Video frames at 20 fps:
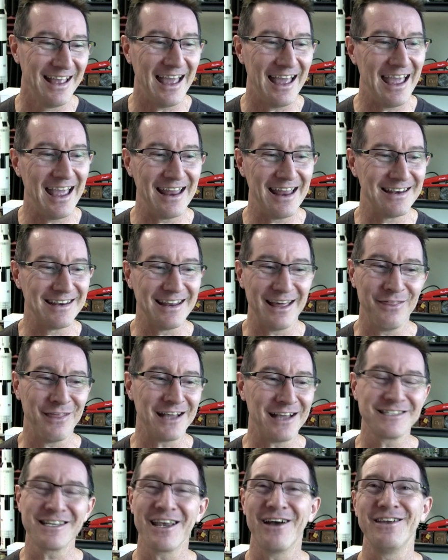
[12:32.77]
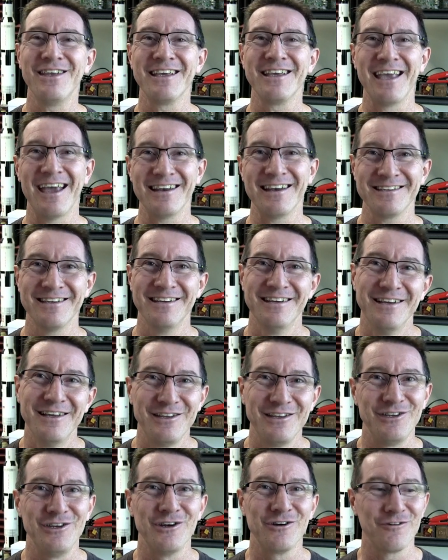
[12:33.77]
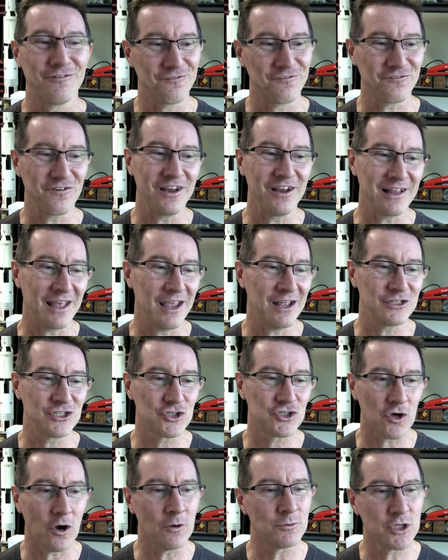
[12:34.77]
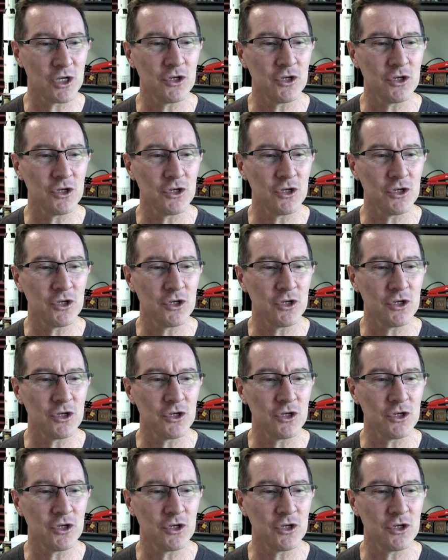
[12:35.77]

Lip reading: And that's how you get your freelance jobs.